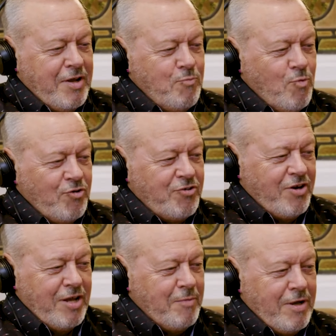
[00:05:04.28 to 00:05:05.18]
Tim wanted
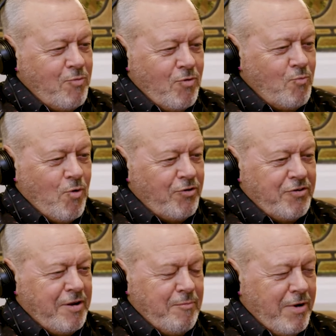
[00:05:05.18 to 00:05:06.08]
him, he wouldn't want
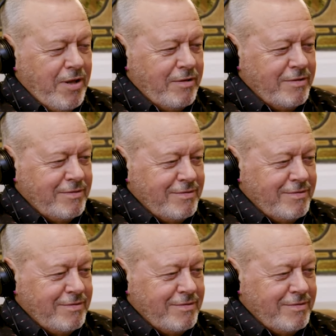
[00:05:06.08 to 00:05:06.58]
Tim now.